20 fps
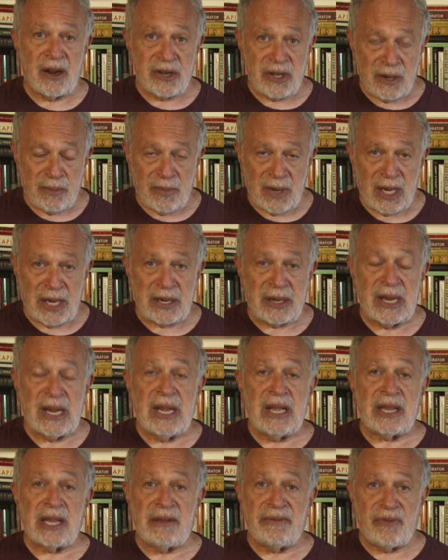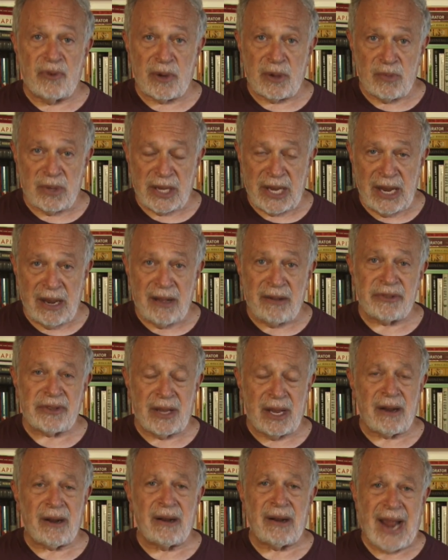undermine the Affordable
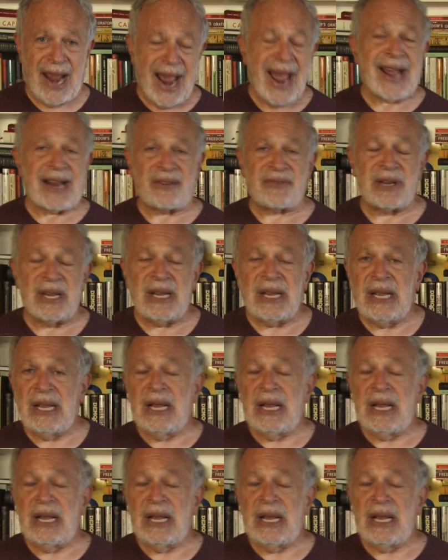Health Care Act,